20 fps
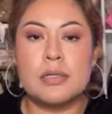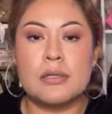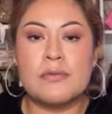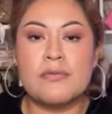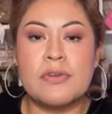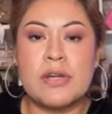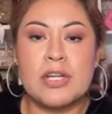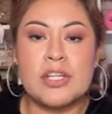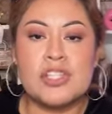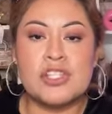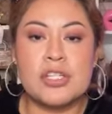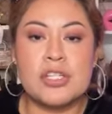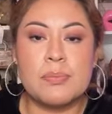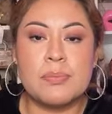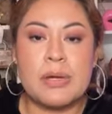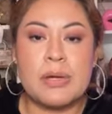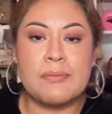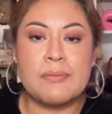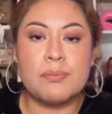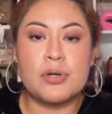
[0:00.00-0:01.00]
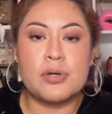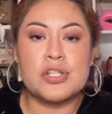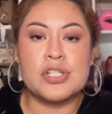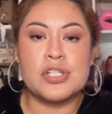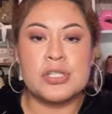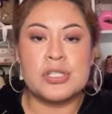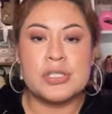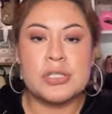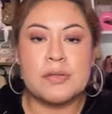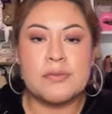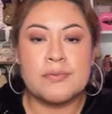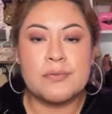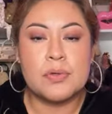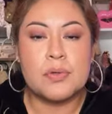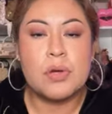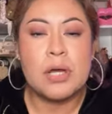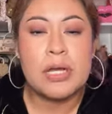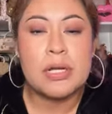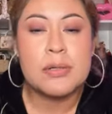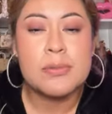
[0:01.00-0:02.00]
very cheap i purchased a
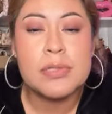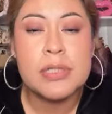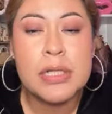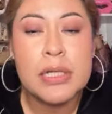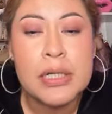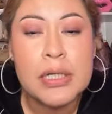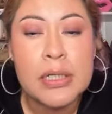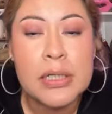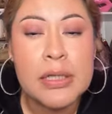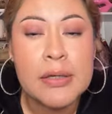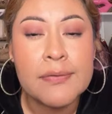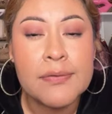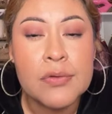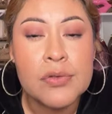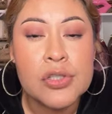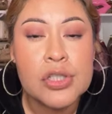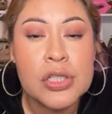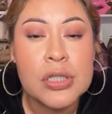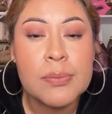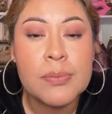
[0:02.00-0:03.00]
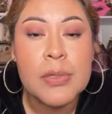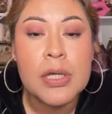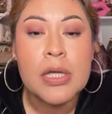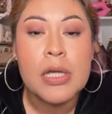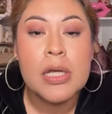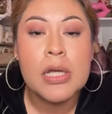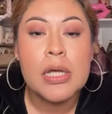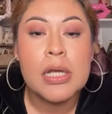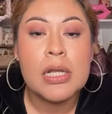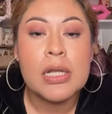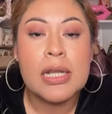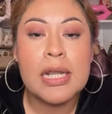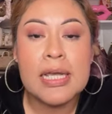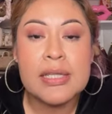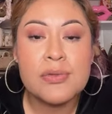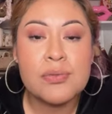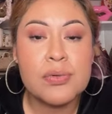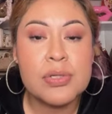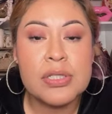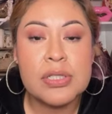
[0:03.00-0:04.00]
few items lately that feel cheap
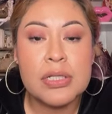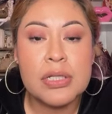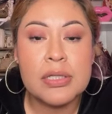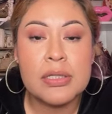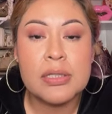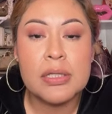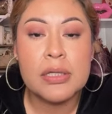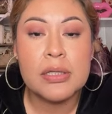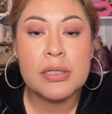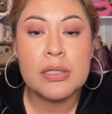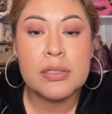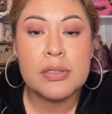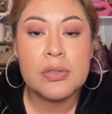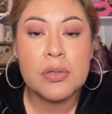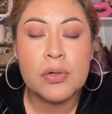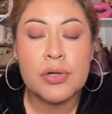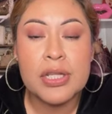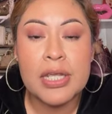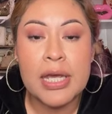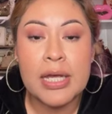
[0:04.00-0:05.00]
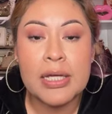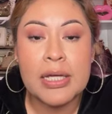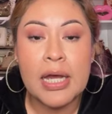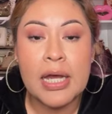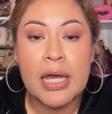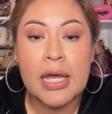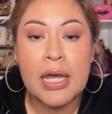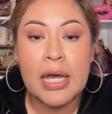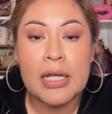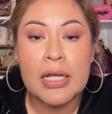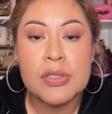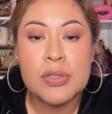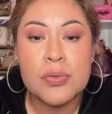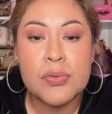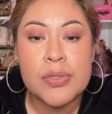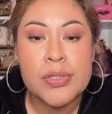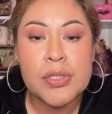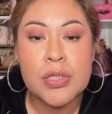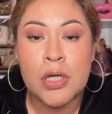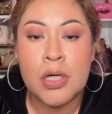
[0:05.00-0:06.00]
last wristlet the zodiac i had to
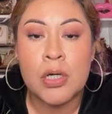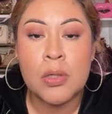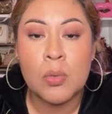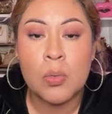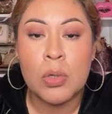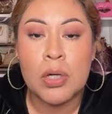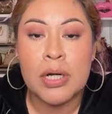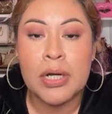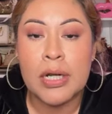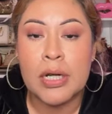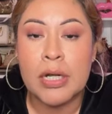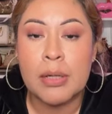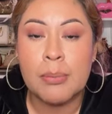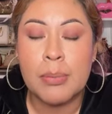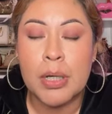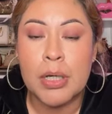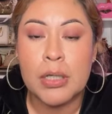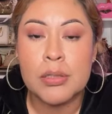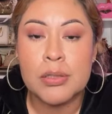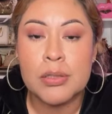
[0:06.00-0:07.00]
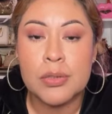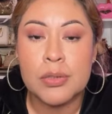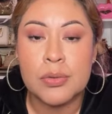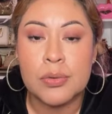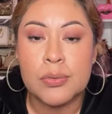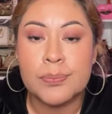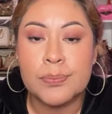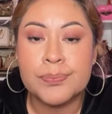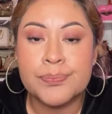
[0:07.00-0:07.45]
return one and i bought two